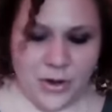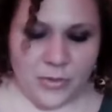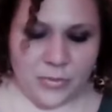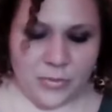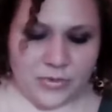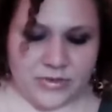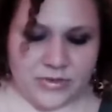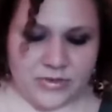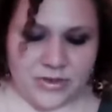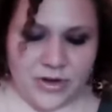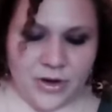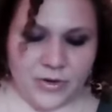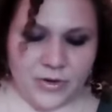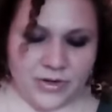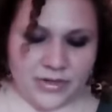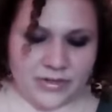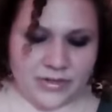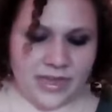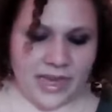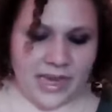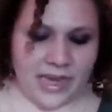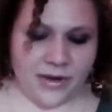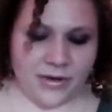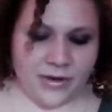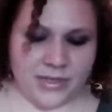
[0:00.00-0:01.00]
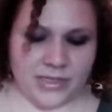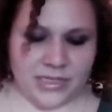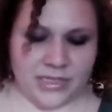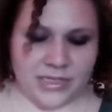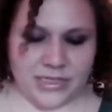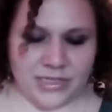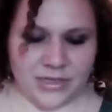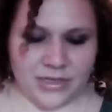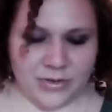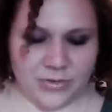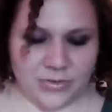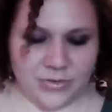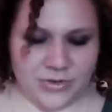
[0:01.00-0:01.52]
was notice how, it,
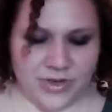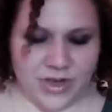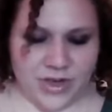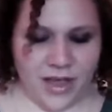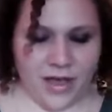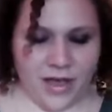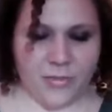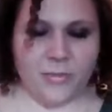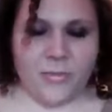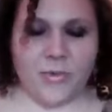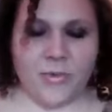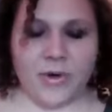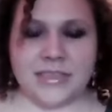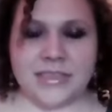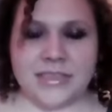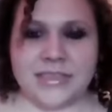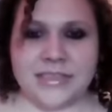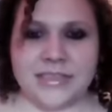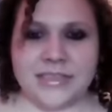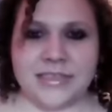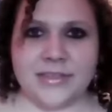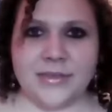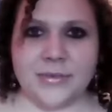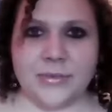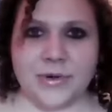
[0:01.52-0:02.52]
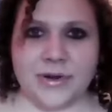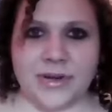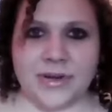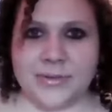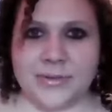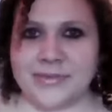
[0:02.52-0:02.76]
you know, not once did the word,